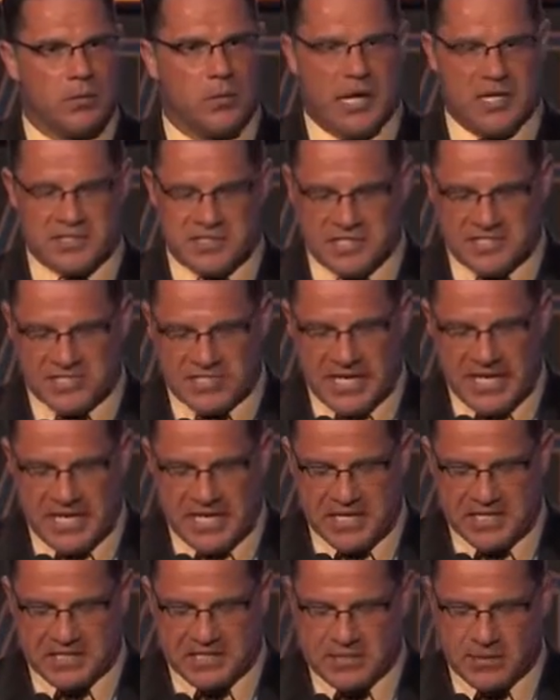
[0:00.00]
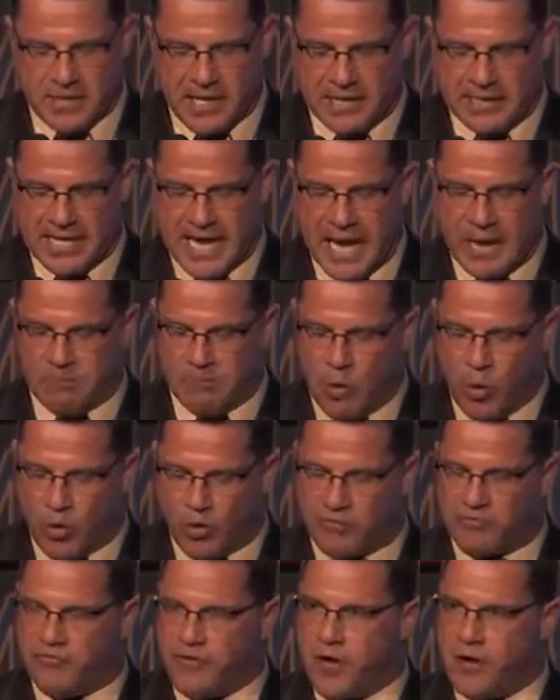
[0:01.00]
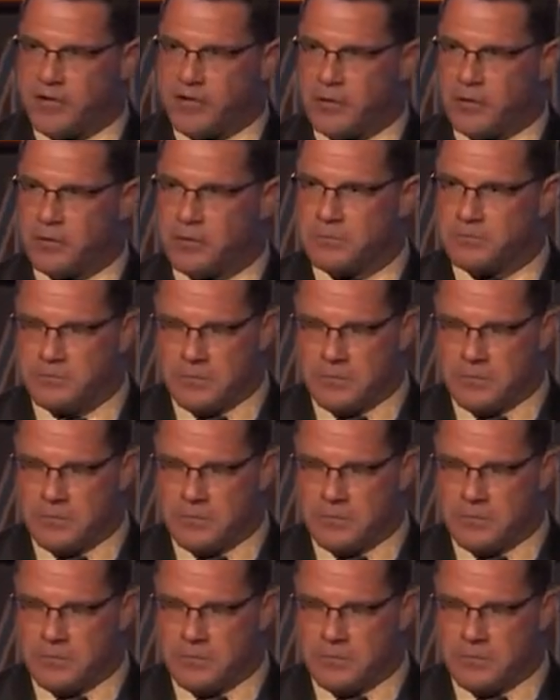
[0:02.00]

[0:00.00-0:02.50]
a disease and not moral failure.